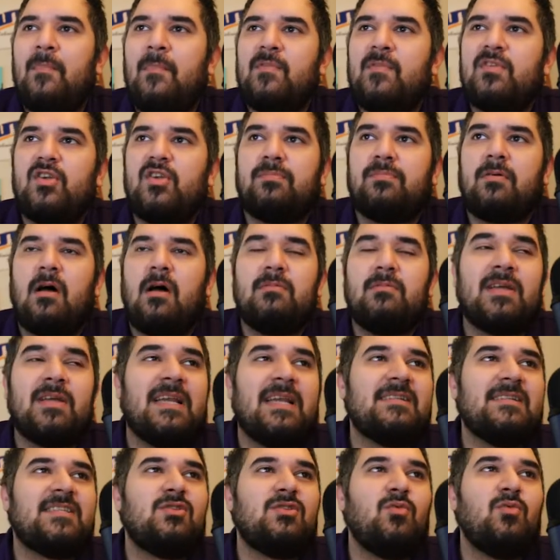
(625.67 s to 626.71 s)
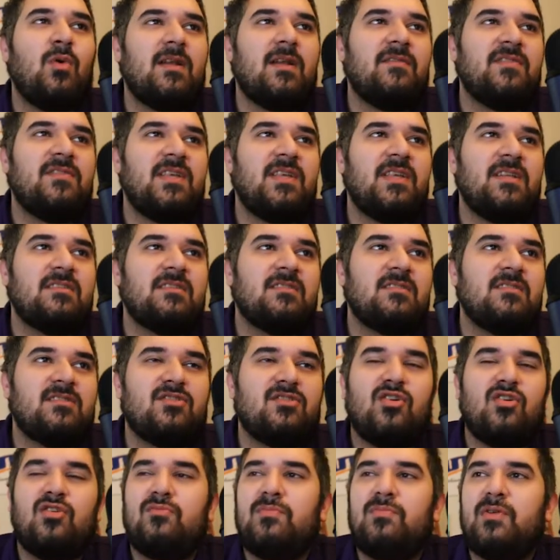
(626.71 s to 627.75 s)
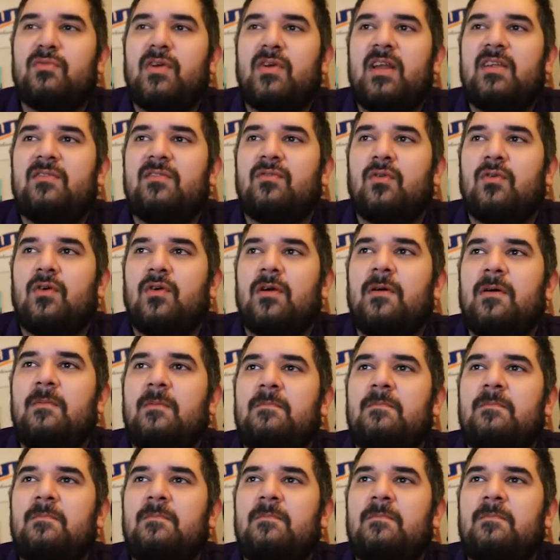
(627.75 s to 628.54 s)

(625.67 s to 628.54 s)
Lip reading: You're probably going to see one of these, so be ready for it.